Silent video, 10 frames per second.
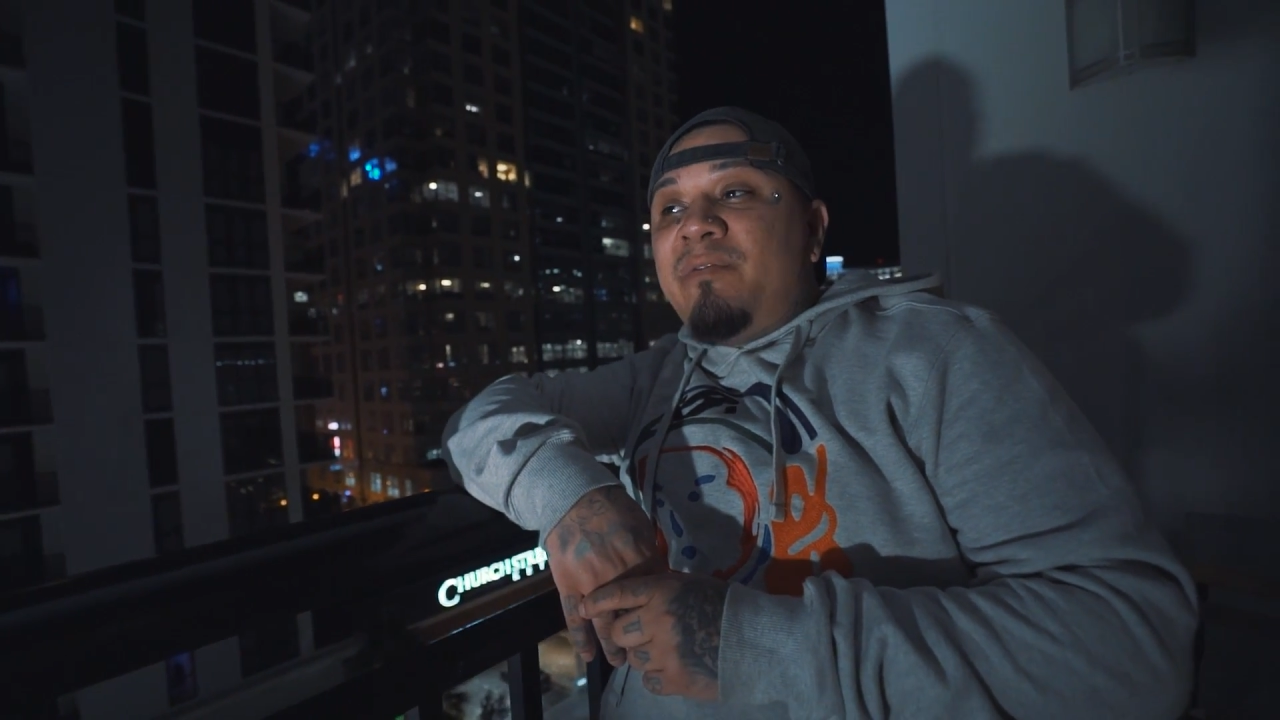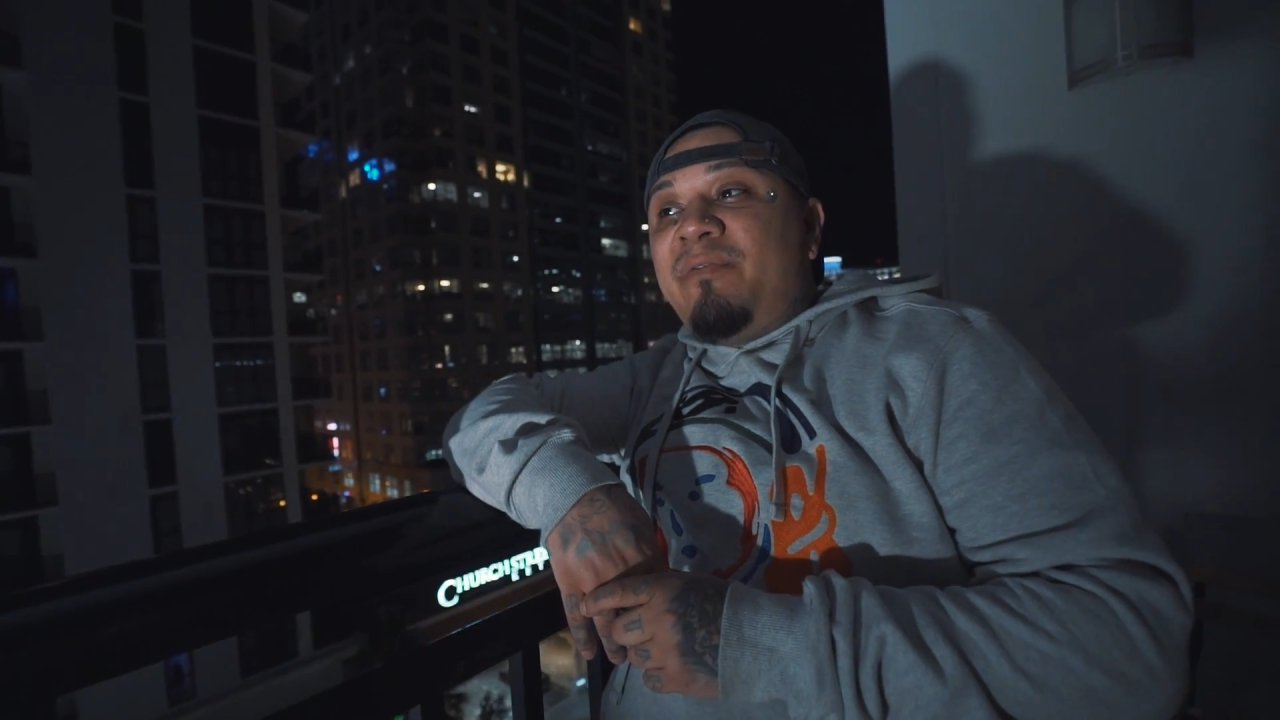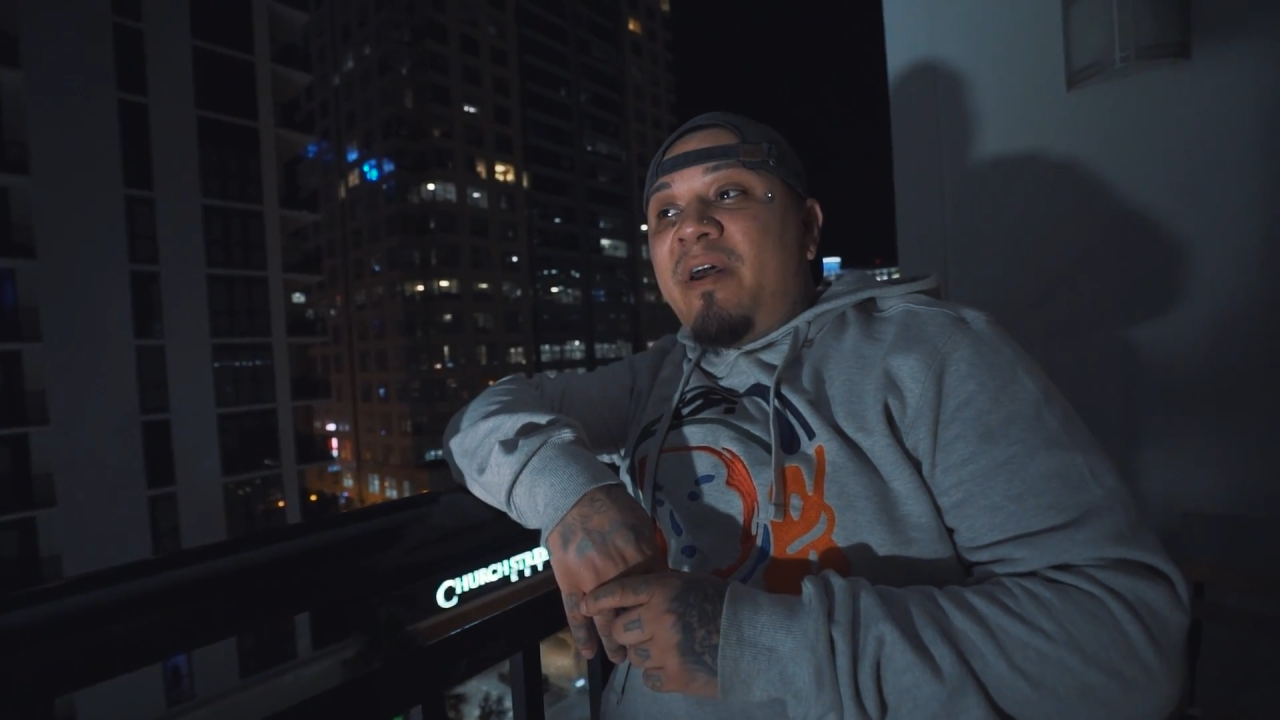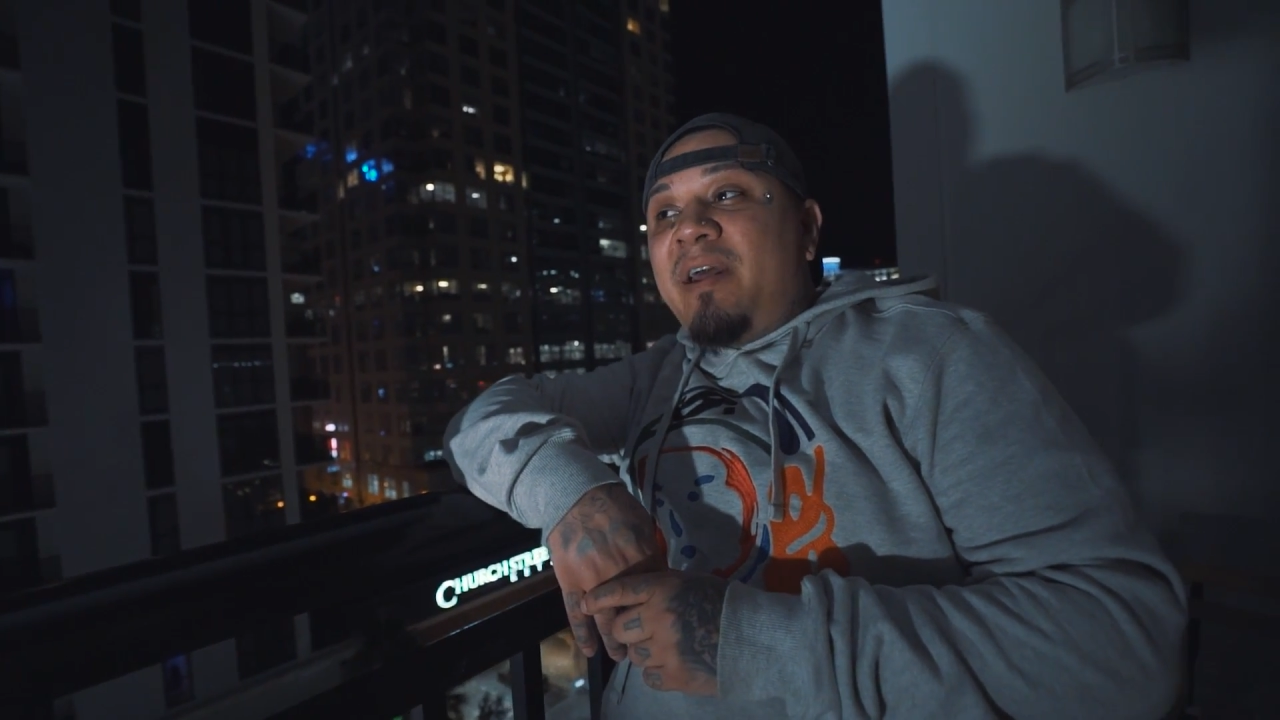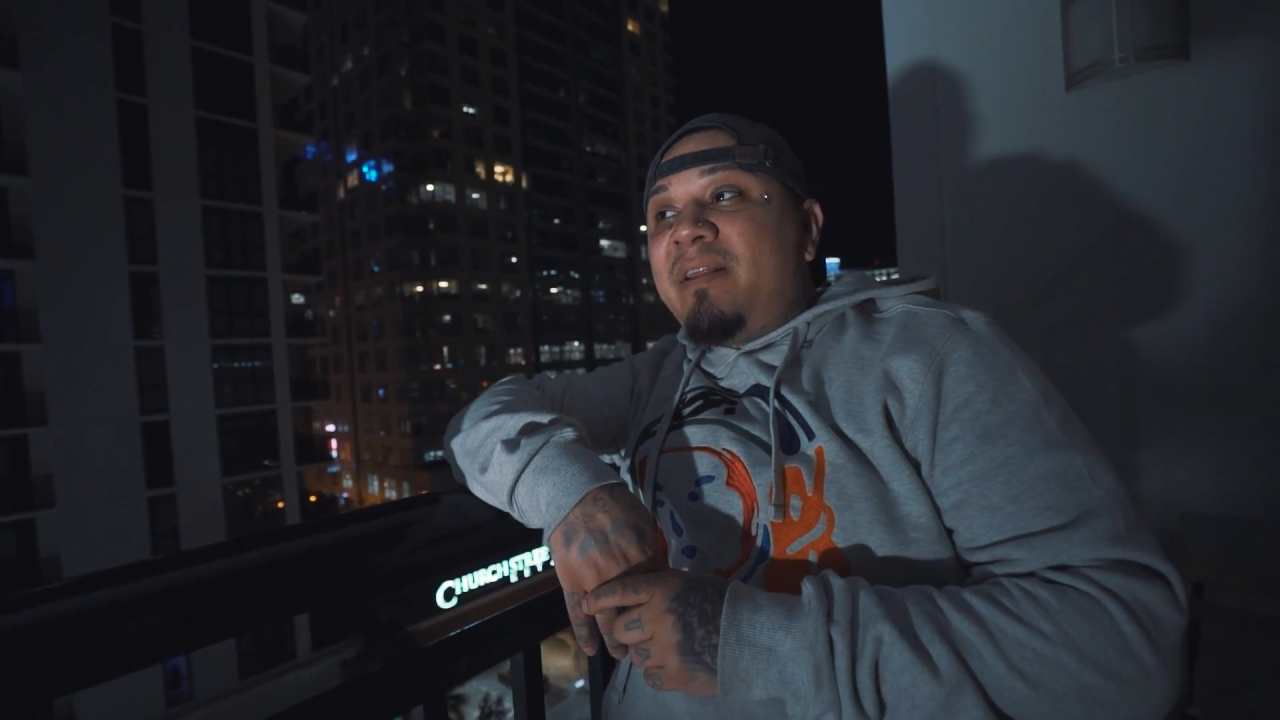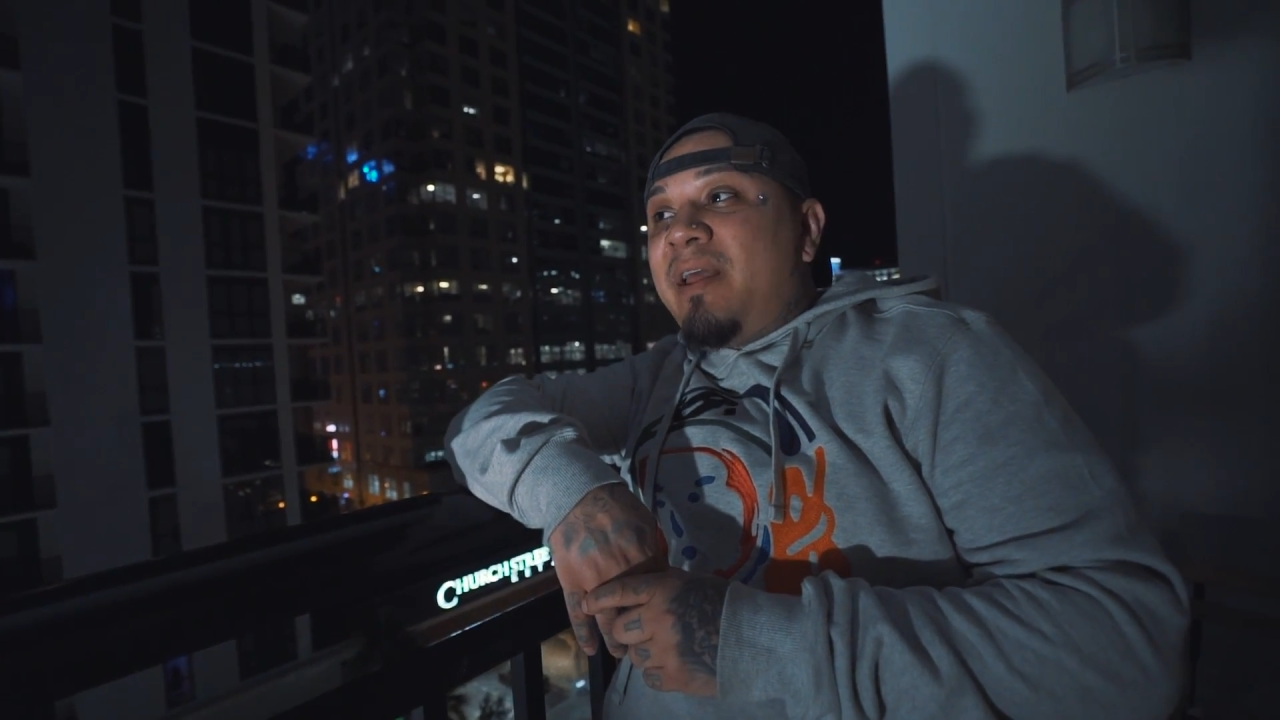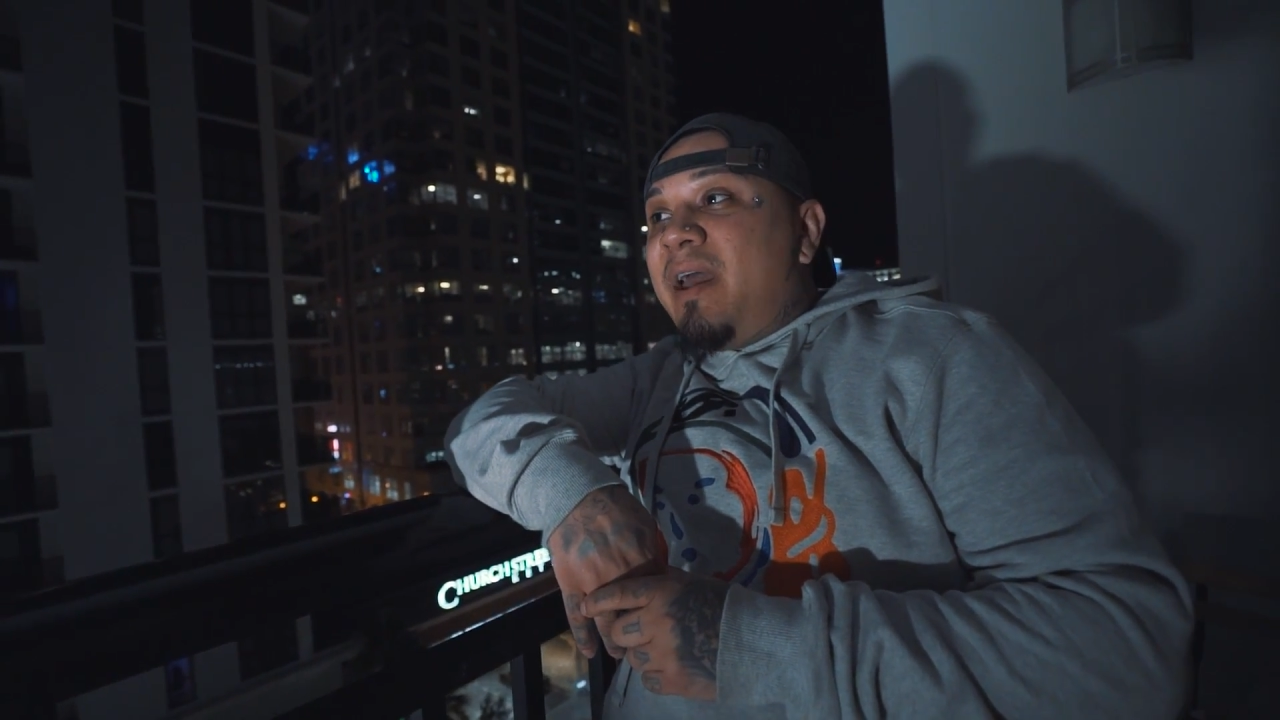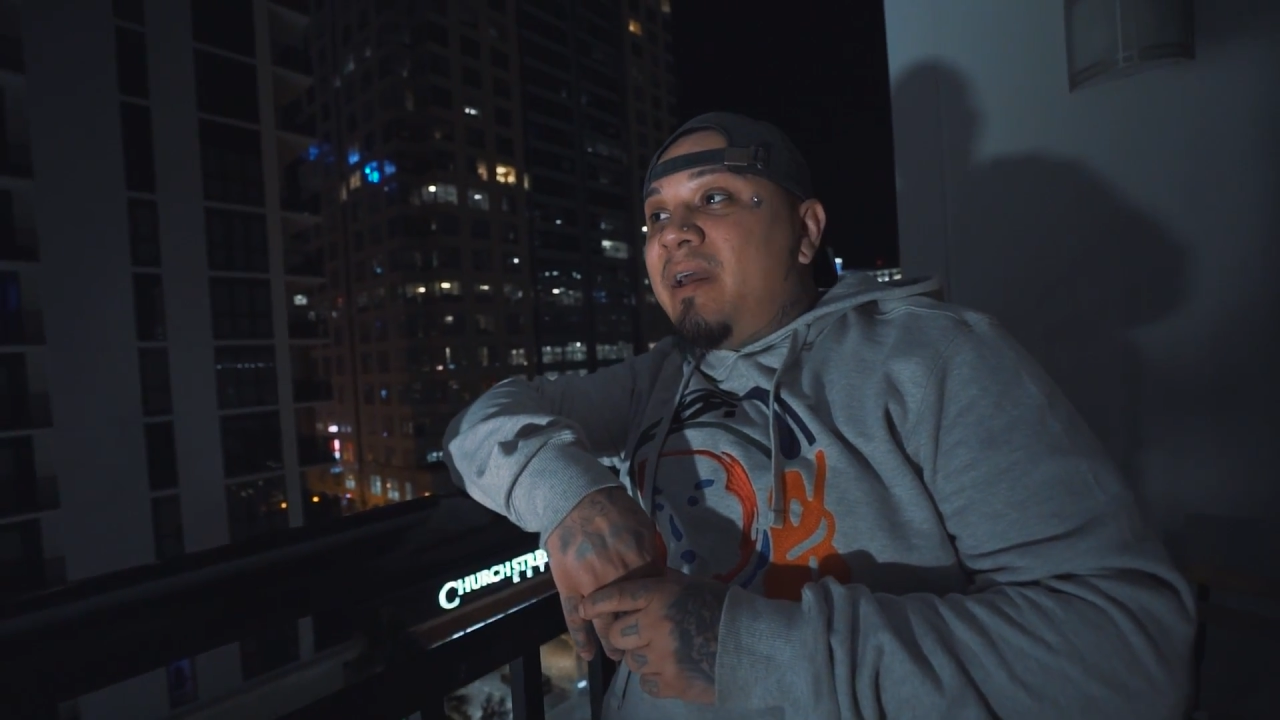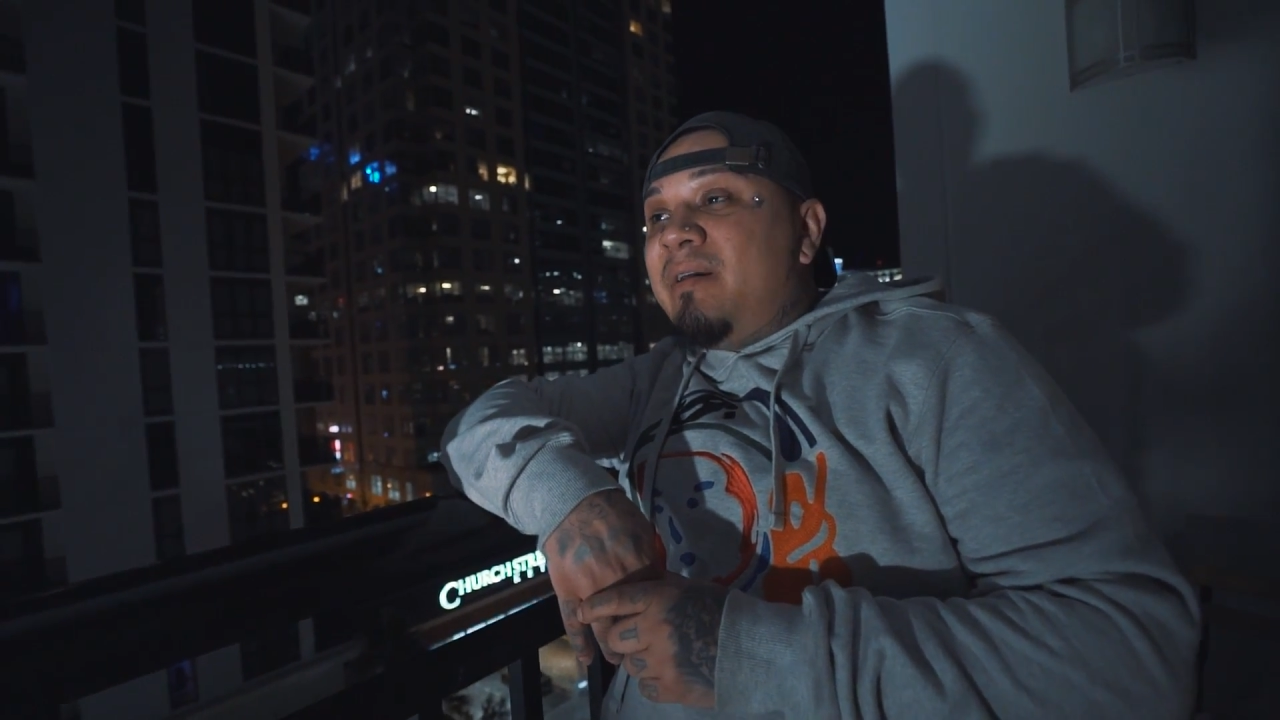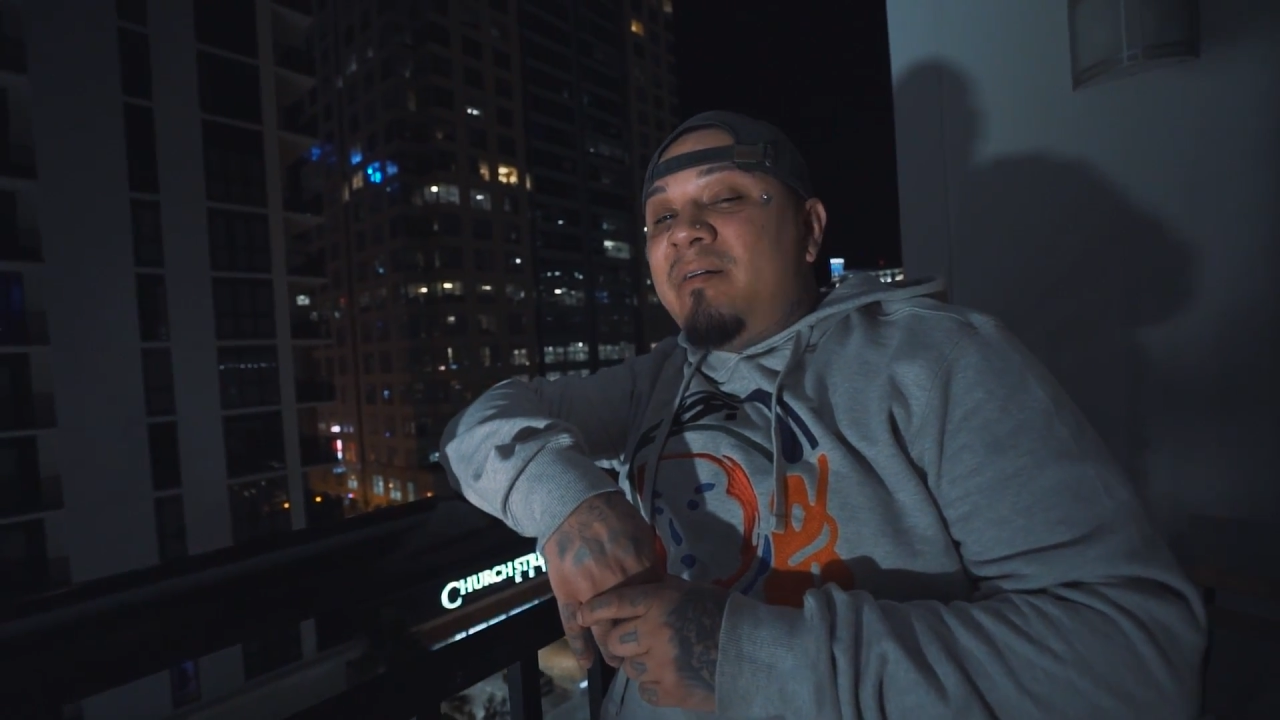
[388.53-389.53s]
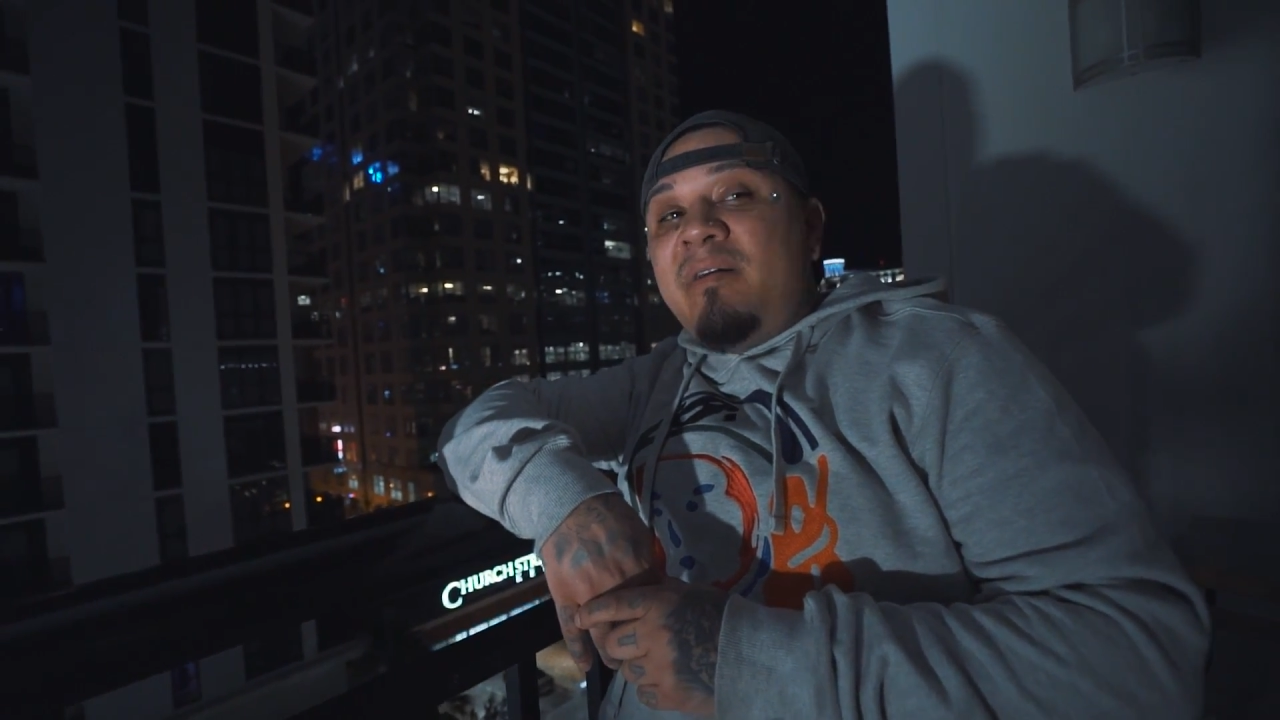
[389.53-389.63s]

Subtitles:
fact that